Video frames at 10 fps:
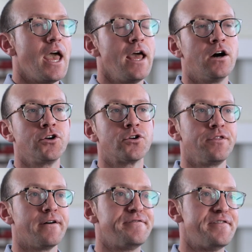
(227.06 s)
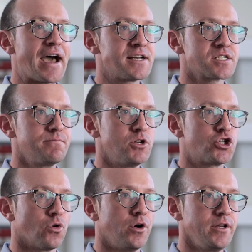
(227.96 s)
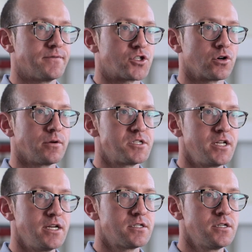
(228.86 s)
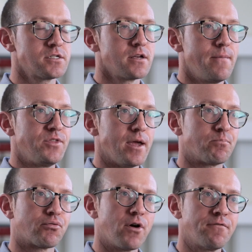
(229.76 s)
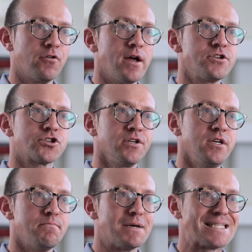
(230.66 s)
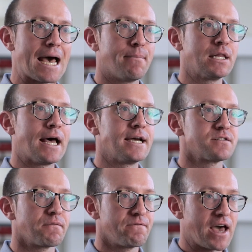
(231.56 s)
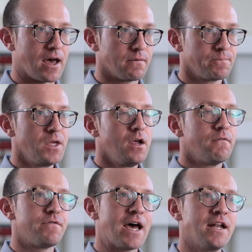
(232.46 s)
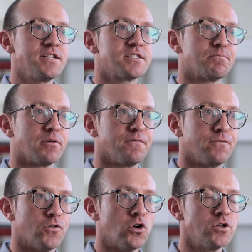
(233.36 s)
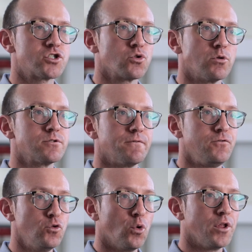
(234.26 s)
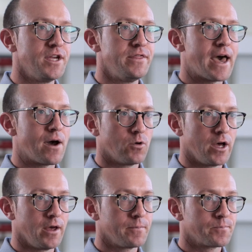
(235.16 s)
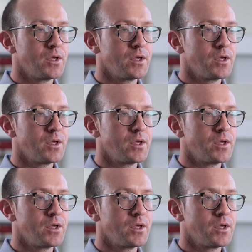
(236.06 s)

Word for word: And under the vast majority of circumstances, they preferentially metabolize fat. Fat is the preferred source of fuel in that way.